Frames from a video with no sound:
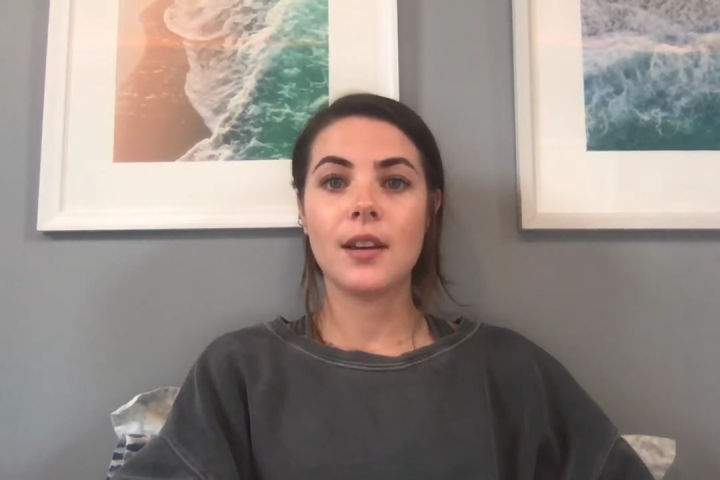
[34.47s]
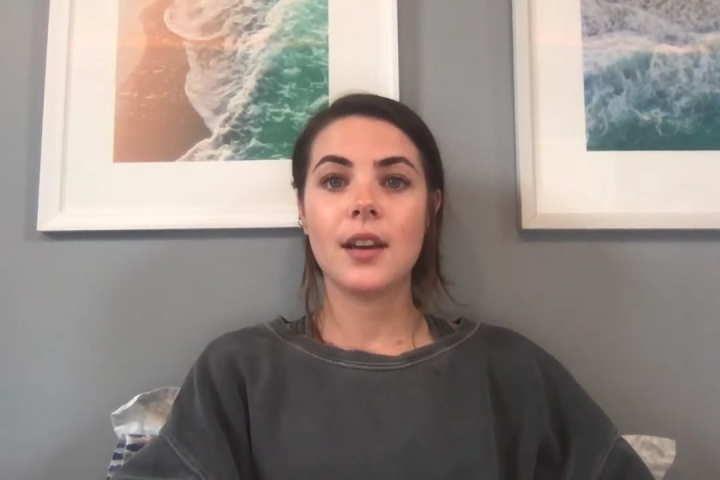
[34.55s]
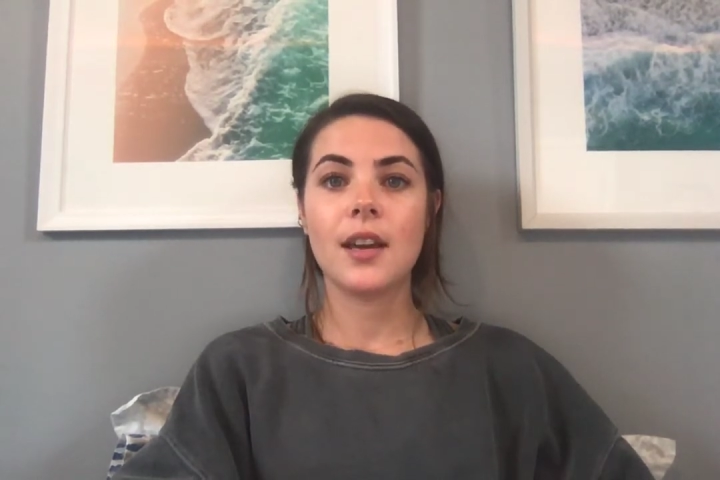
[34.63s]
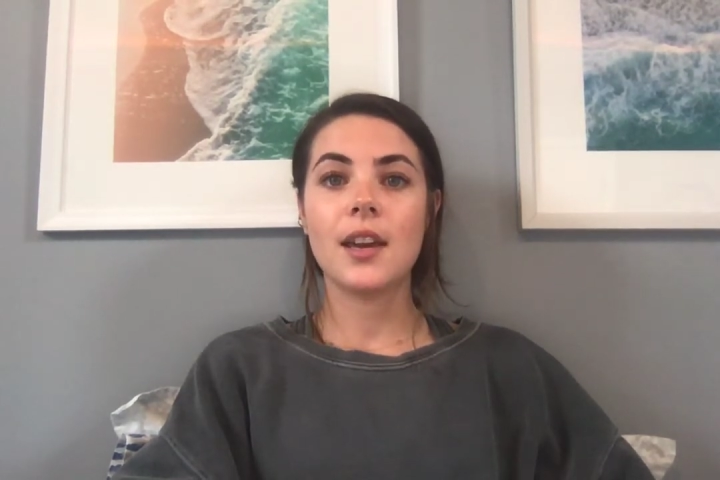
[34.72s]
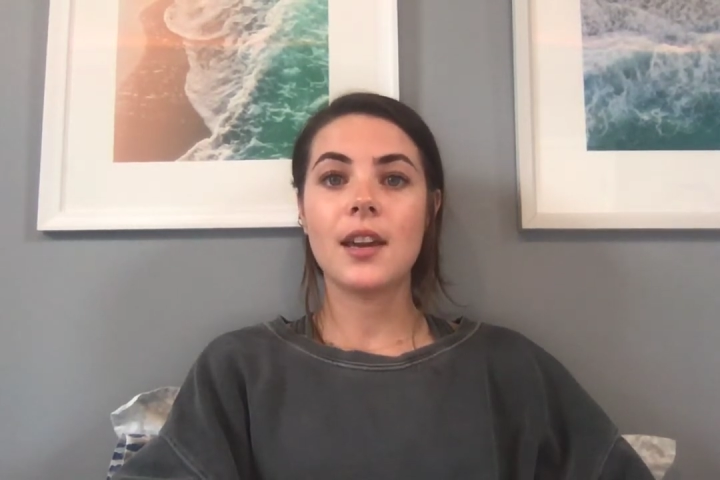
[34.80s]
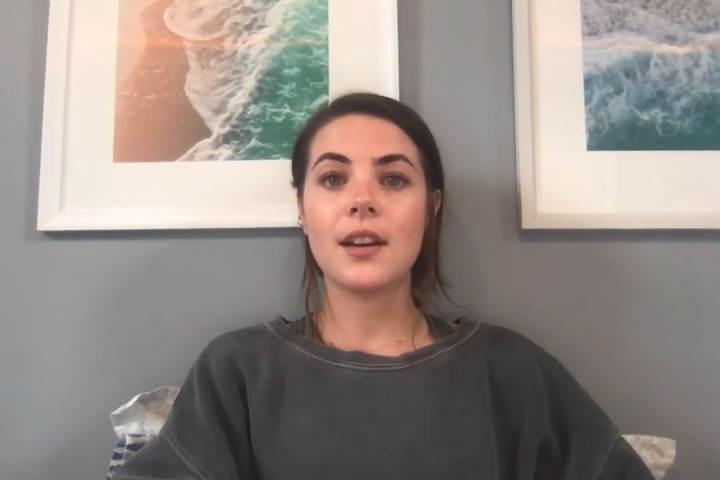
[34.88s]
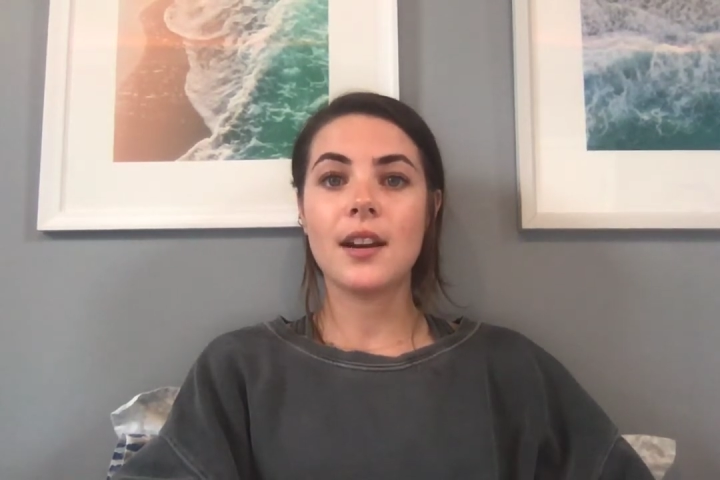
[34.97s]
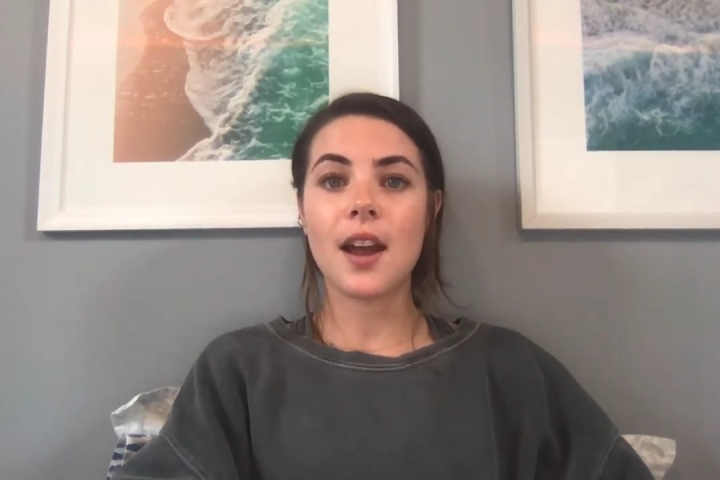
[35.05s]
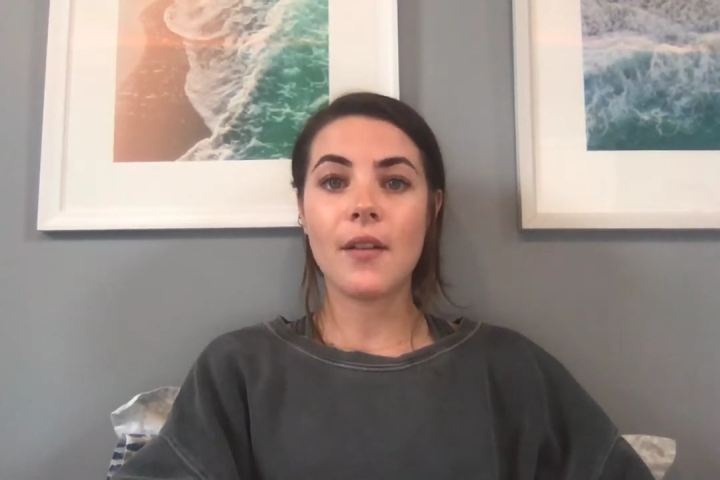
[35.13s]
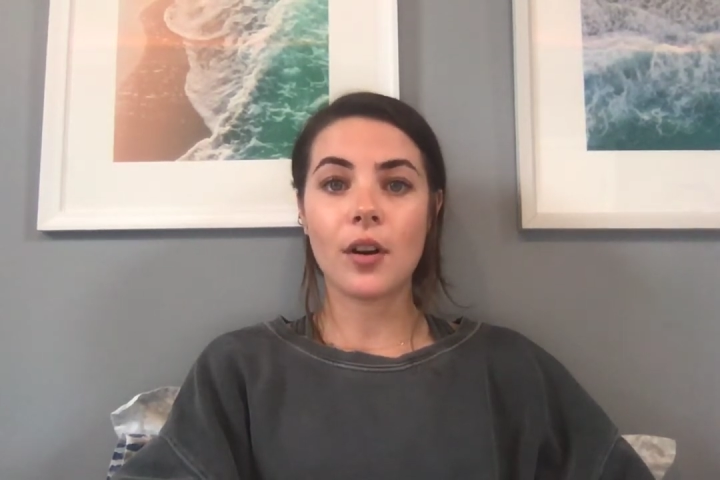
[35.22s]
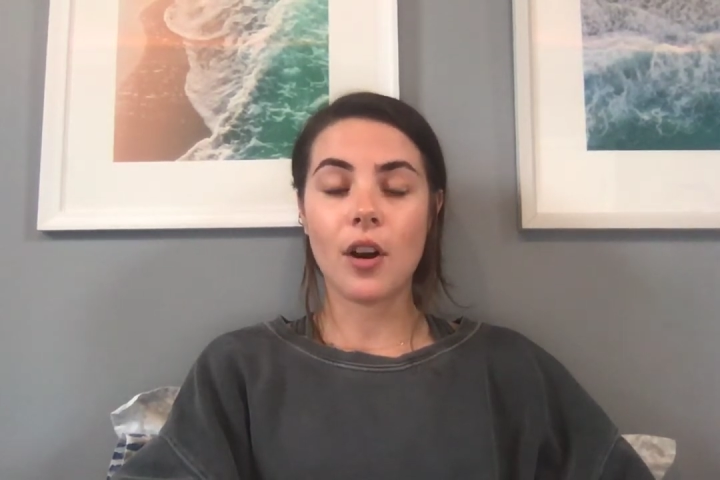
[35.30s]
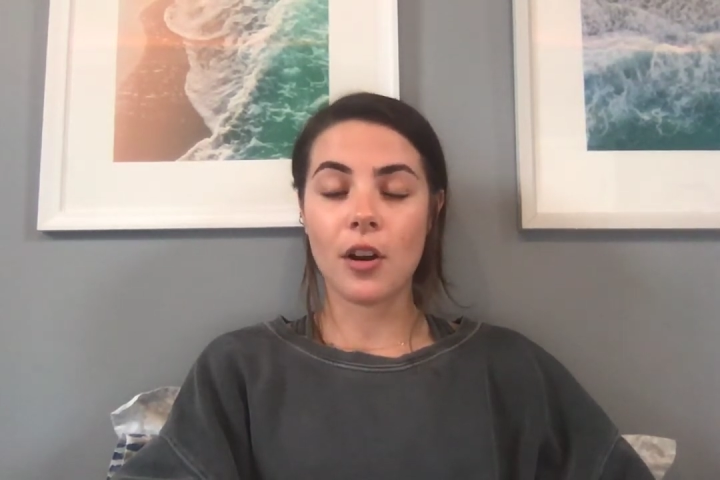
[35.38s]
He can
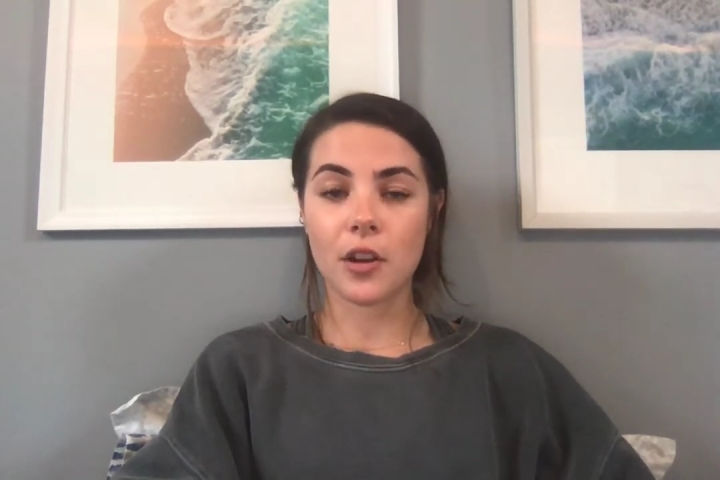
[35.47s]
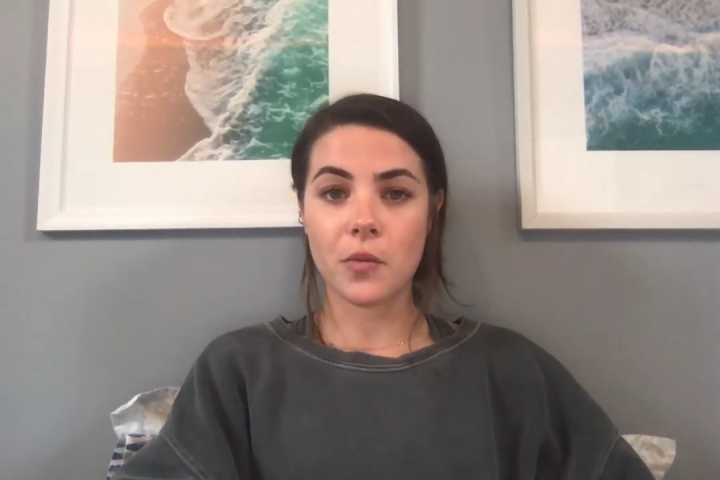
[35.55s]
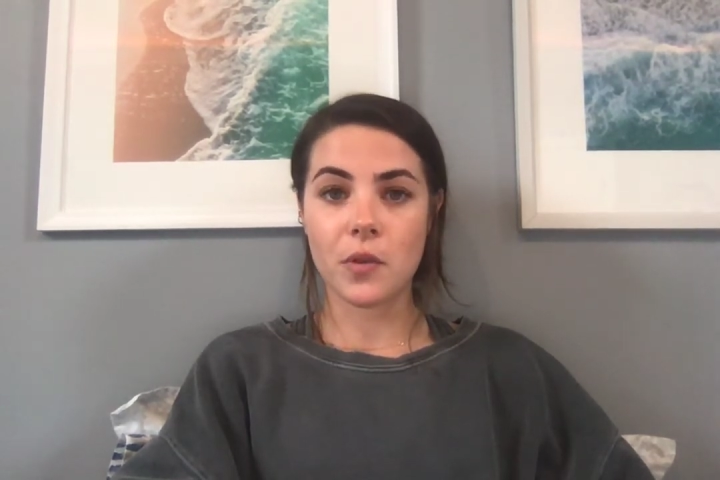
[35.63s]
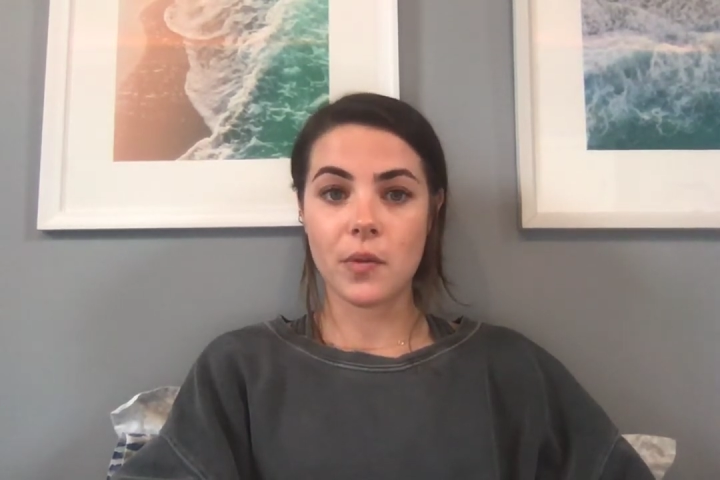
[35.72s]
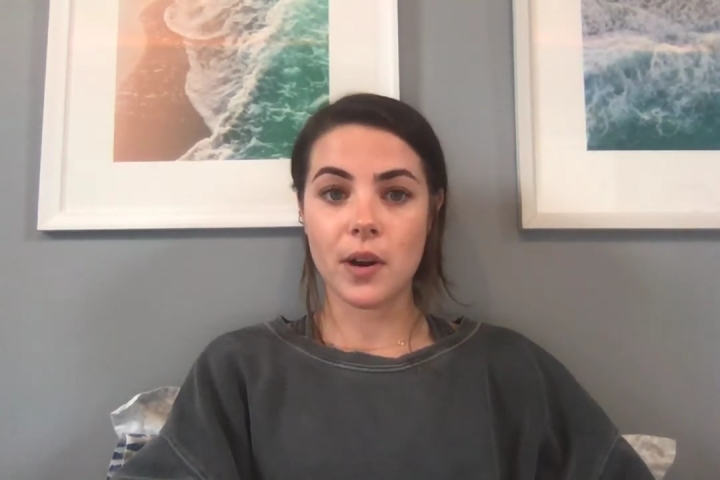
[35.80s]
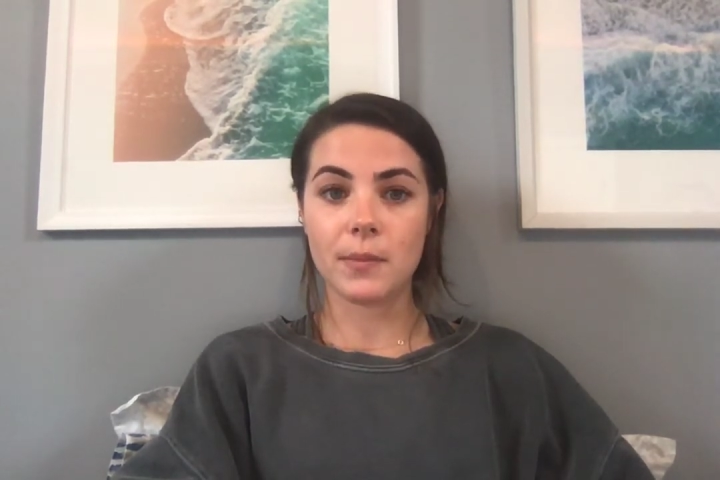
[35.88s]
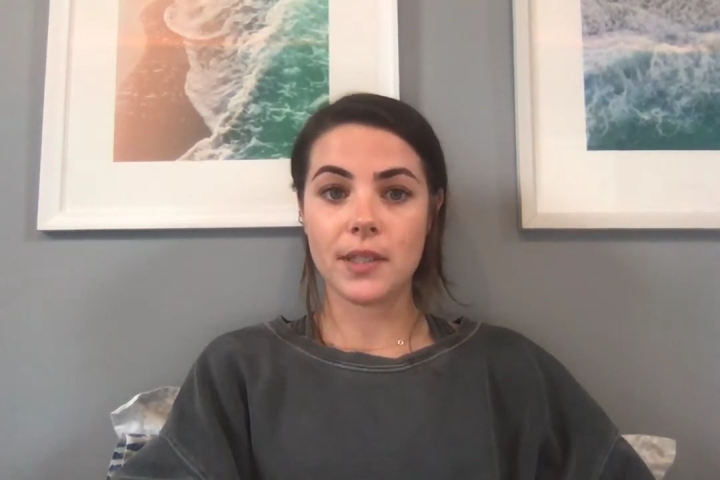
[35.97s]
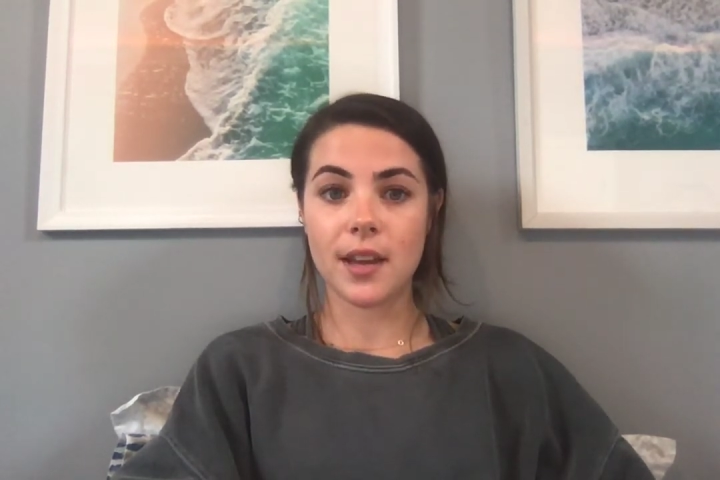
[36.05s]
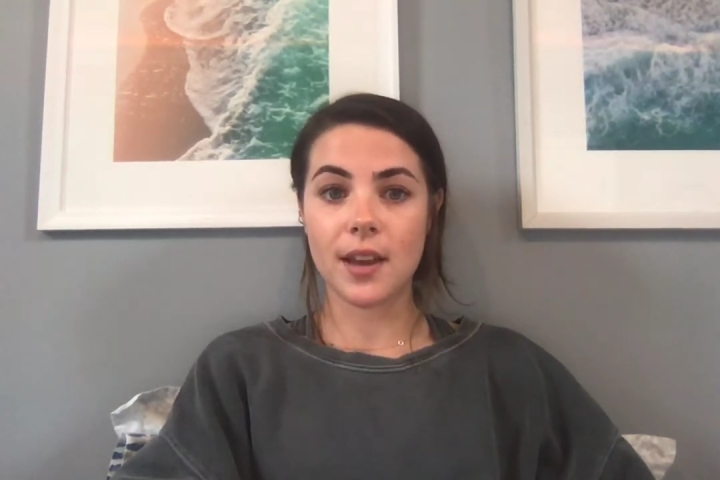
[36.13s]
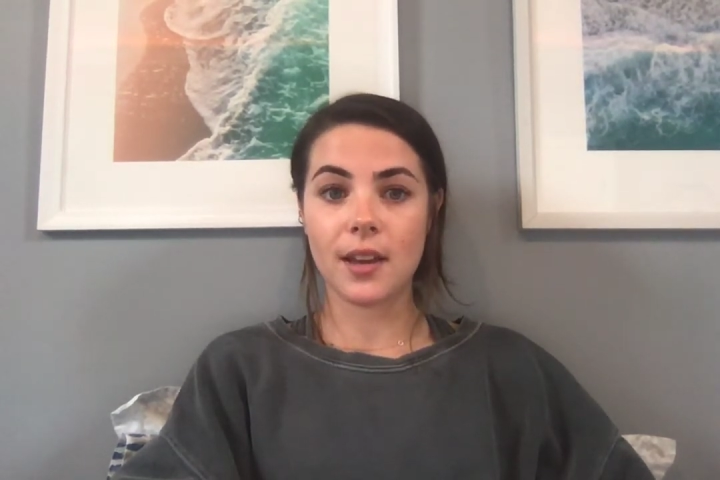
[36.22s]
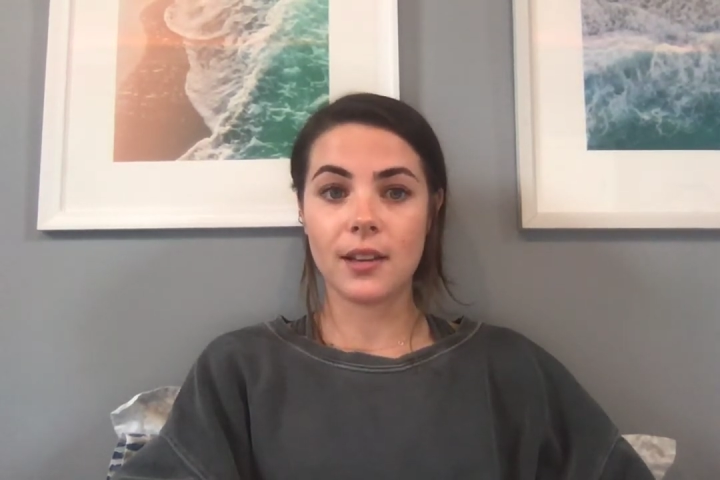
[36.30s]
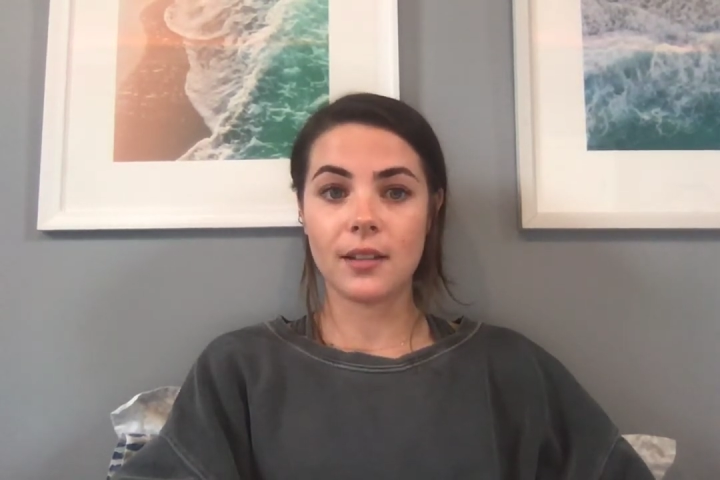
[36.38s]
never argue with what I'm
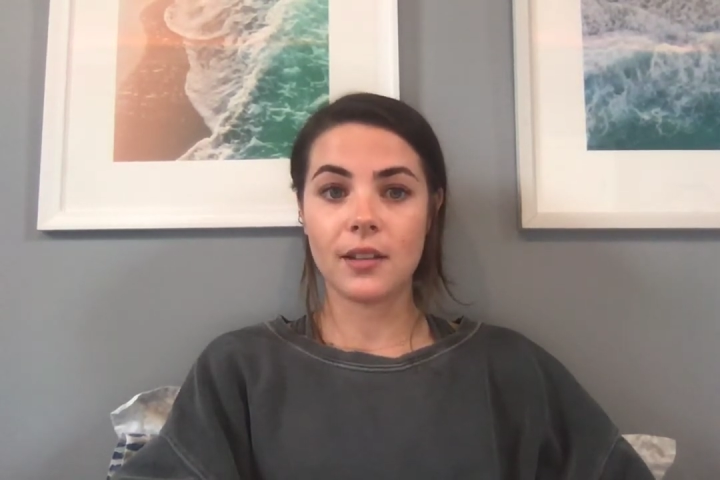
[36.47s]
saying